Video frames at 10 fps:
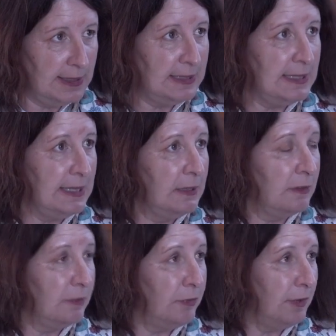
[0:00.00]

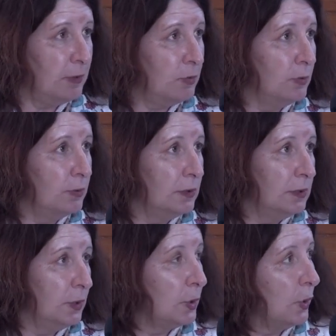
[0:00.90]
large cities
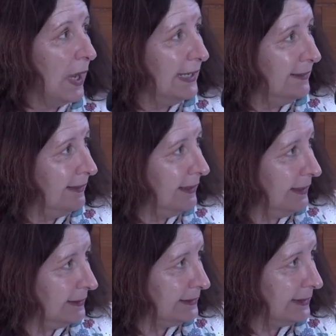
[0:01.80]
along the
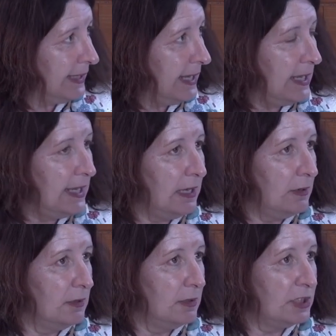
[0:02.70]
uh, coast, uh,
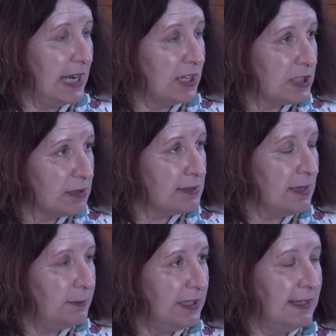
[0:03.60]
Toulon,
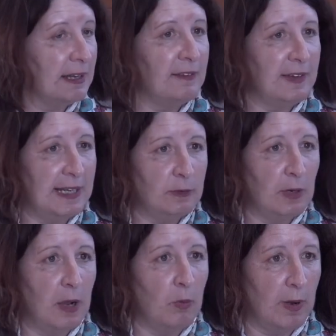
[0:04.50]
Marseille, and Nice,